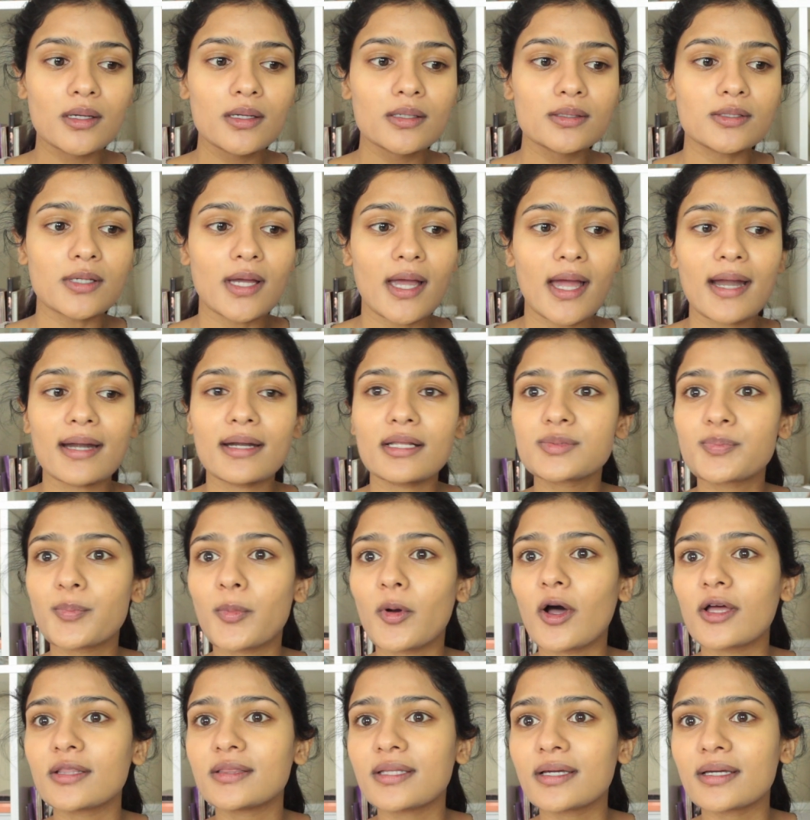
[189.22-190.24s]
So I had a
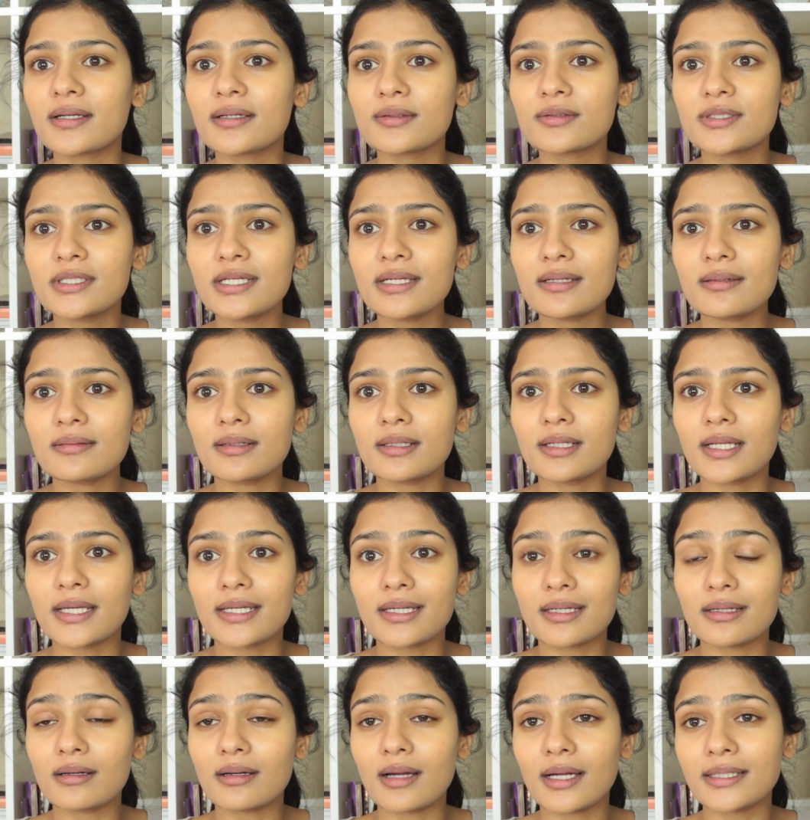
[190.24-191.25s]
spot there, you see,
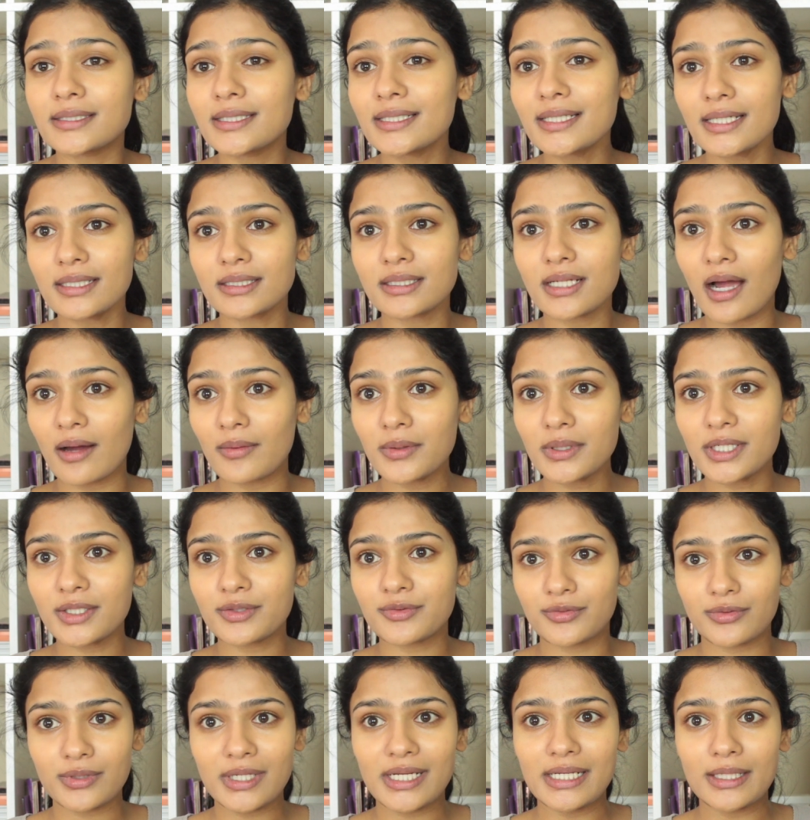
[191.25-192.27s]
like, I think it covered
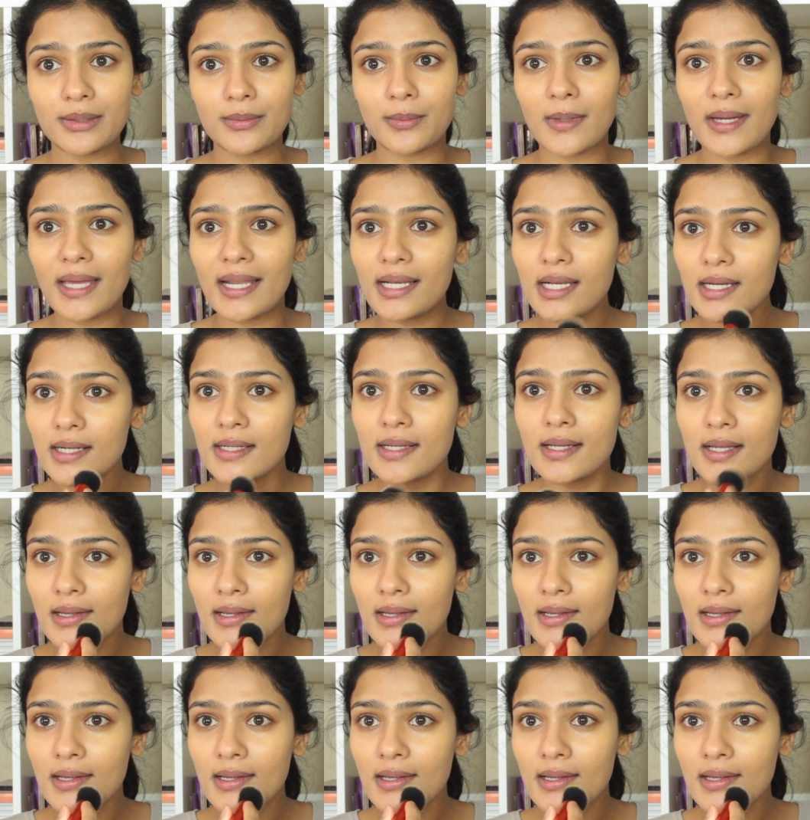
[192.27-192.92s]
it really well.